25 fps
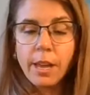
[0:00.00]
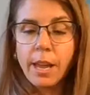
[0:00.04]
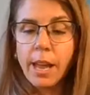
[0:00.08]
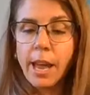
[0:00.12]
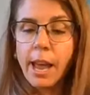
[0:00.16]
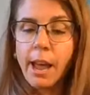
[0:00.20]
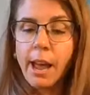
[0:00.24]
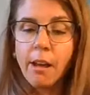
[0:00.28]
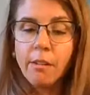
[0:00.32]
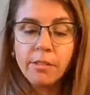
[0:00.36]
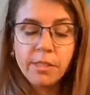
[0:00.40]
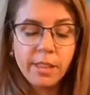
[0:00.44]

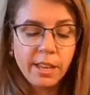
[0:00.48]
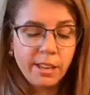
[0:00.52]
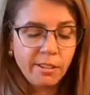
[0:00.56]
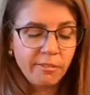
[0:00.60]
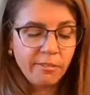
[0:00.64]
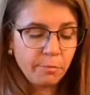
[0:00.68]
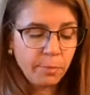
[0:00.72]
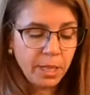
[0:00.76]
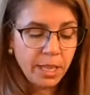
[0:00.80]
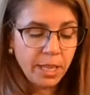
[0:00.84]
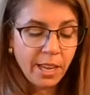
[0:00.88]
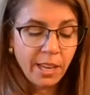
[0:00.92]
how
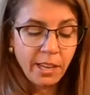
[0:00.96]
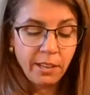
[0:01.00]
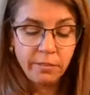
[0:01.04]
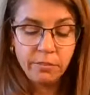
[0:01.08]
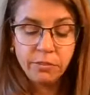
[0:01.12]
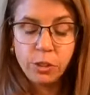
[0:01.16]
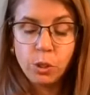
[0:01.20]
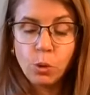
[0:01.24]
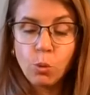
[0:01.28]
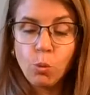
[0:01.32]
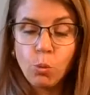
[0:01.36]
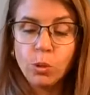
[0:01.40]
they've
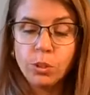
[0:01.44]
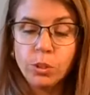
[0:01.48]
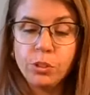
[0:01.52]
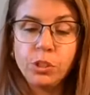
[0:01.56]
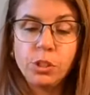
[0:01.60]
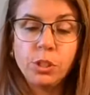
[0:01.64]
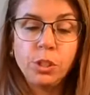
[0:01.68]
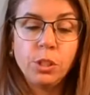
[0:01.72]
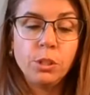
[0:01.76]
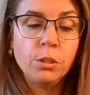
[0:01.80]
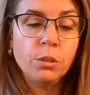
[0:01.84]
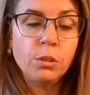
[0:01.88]
behaved
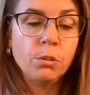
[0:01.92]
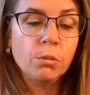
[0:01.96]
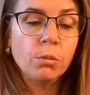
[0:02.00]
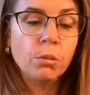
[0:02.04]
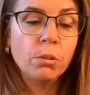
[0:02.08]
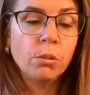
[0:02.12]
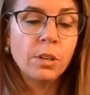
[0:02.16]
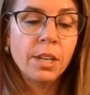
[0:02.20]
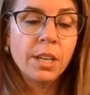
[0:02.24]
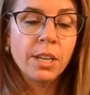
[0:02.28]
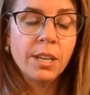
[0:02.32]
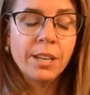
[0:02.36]
towards
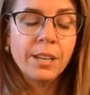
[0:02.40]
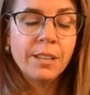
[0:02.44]
you,